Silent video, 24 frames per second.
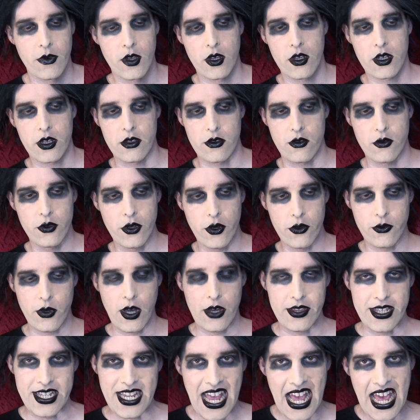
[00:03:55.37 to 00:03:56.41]
Because who knows how
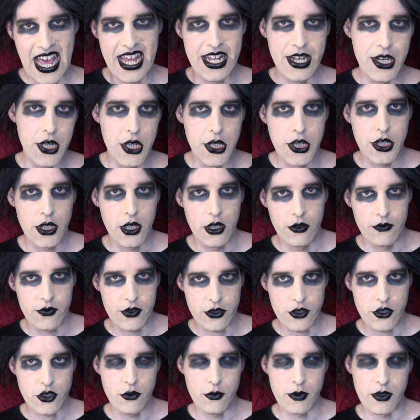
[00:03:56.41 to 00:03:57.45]
the end of
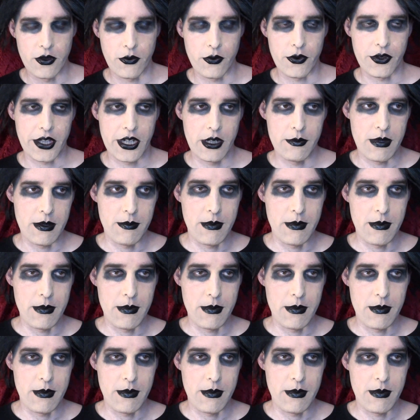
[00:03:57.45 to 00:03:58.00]
Inhumans was going to be.